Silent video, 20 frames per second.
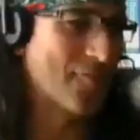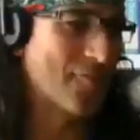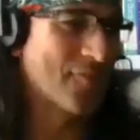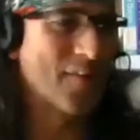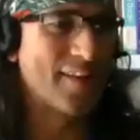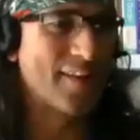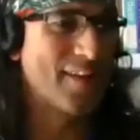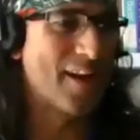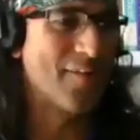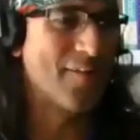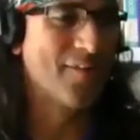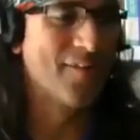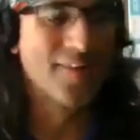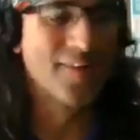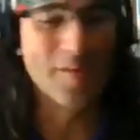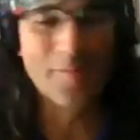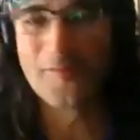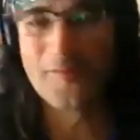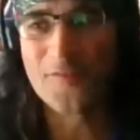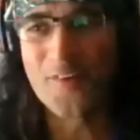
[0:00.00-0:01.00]
I've got my friend
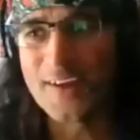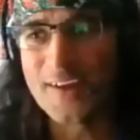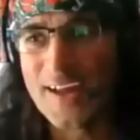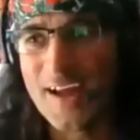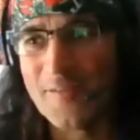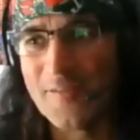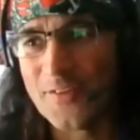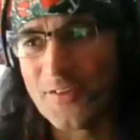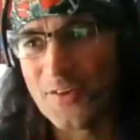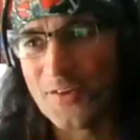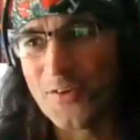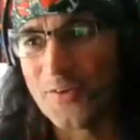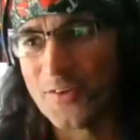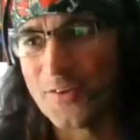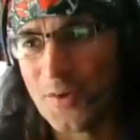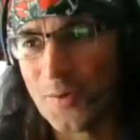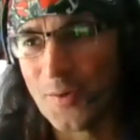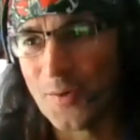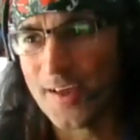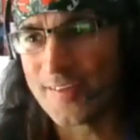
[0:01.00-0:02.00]
over in the
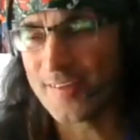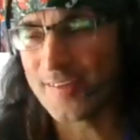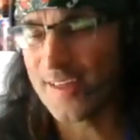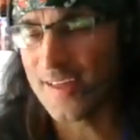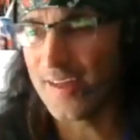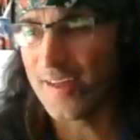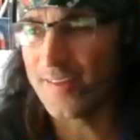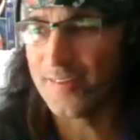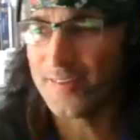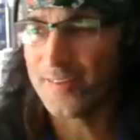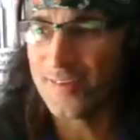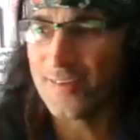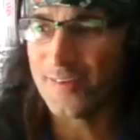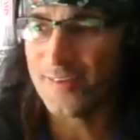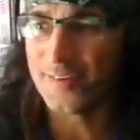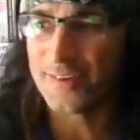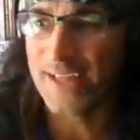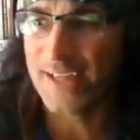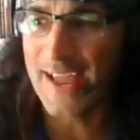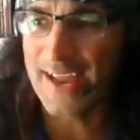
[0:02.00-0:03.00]
US,
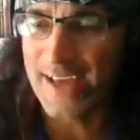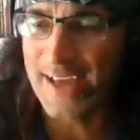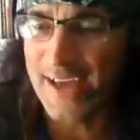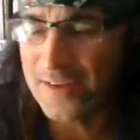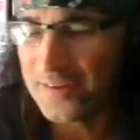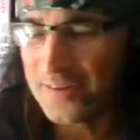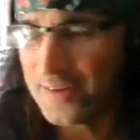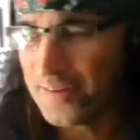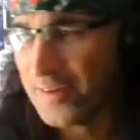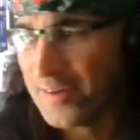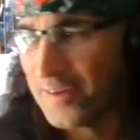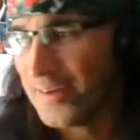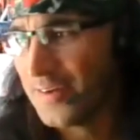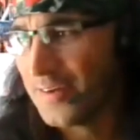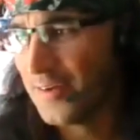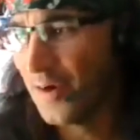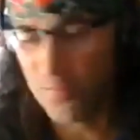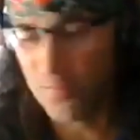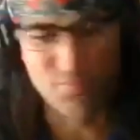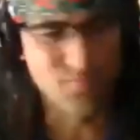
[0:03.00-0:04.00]
near Atlanta.
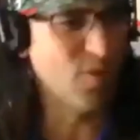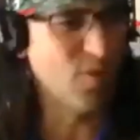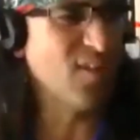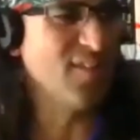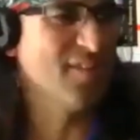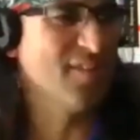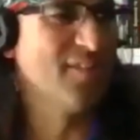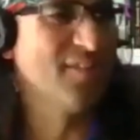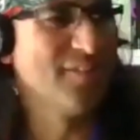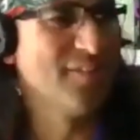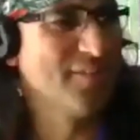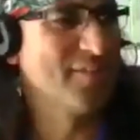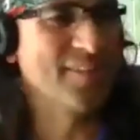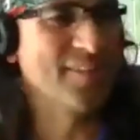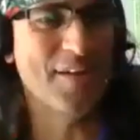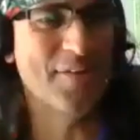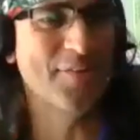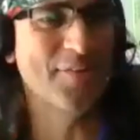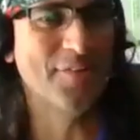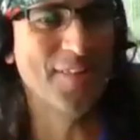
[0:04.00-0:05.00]
Oh, what? What's
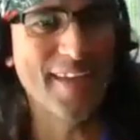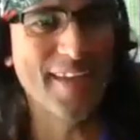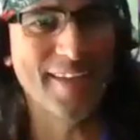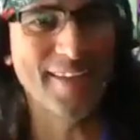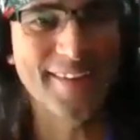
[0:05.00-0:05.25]
going on